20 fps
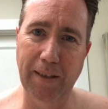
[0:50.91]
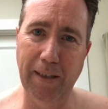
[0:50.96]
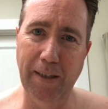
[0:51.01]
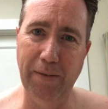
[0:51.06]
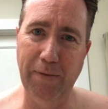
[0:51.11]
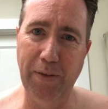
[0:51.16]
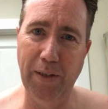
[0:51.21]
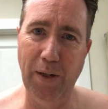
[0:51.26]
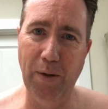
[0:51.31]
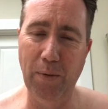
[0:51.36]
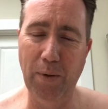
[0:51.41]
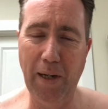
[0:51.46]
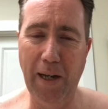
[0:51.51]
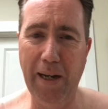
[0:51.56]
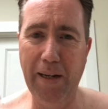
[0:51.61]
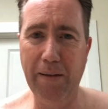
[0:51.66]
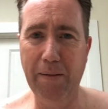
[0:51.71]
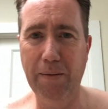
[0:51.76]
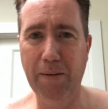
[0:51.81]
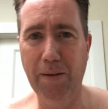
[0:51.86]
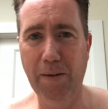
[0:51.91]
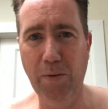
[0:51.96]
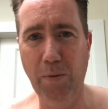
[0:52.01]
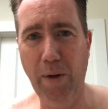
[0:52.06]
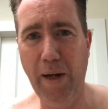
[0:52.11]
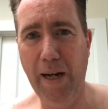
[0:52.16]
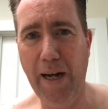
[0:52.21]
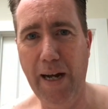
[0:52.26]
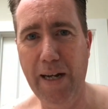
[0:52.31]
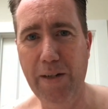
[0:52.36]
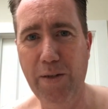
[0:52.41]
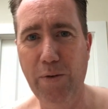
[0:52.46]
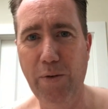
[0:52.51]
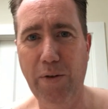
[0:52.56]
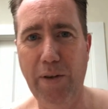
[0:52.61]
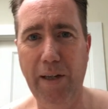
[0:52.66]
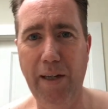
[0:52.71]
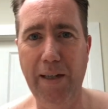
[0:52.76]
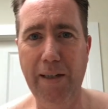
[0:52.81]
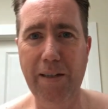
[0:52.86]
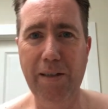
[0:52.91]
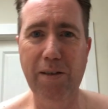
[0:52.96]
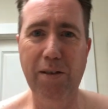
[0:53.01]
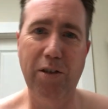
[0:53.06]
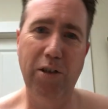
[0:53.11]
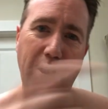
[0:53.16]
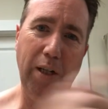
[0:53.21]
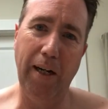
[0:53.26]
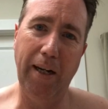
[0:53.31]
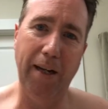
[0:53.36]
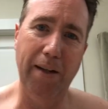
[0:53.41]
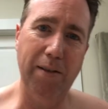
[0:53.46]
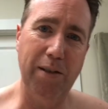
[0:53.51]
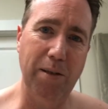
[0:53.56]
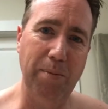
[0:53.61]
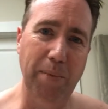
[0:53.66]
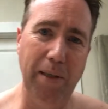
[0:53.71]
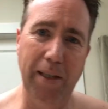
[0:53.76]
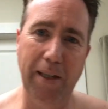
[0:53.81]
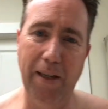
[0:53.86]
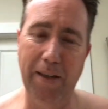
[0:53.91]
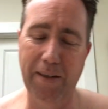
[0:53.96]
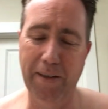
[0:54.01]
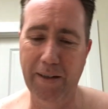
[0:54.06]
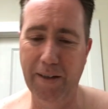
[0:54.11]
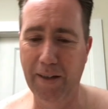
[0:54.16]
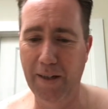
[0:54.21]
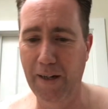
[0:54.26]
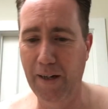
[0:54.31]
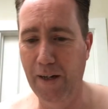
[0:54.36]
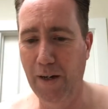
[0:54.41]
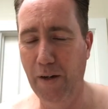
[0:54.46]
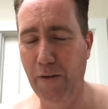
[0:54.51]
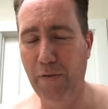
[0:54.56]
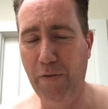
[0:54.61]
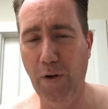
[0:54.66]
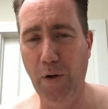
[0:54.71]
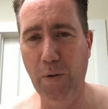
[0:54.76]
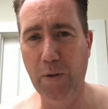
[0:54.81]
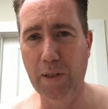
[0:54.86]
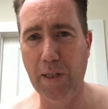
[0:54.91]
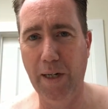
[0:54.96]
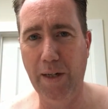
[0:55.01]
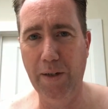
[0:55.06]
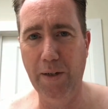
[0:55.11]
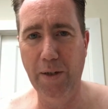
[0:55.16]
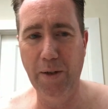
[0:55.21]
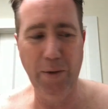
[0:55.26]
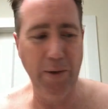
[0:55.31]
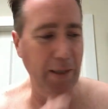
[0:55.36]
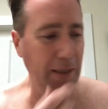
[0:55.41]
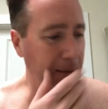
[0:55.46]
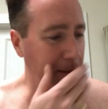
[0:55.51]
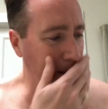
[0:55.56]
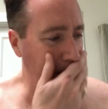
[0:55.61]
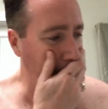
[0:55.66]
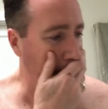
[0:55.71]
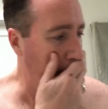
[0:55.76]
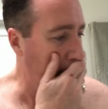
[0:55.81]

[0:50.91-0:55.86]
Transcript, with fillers: If you don't like the way I do things, check out some of the other folks that are doing it.